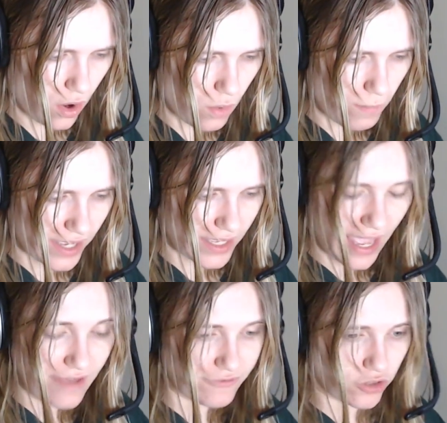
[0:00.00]
Oh my,
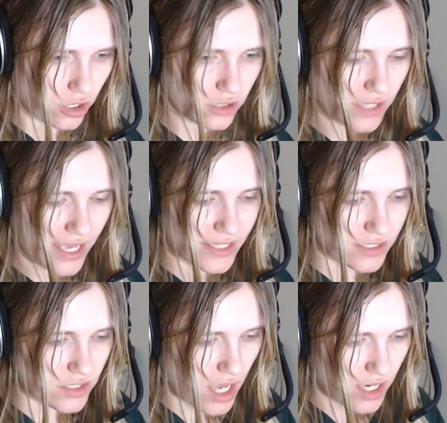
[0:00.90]
ever.
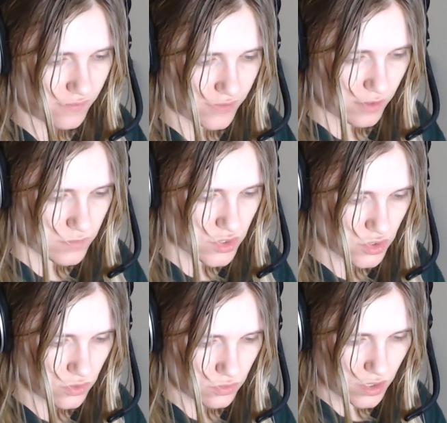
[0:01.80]
Like, none of them
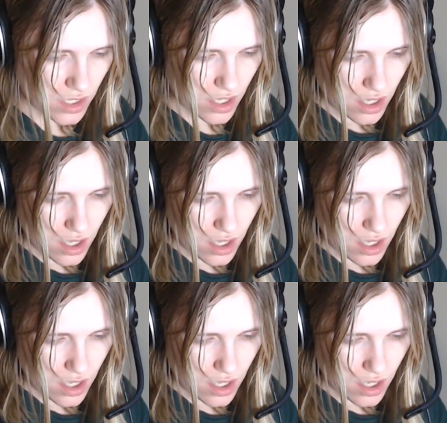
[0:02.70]
do.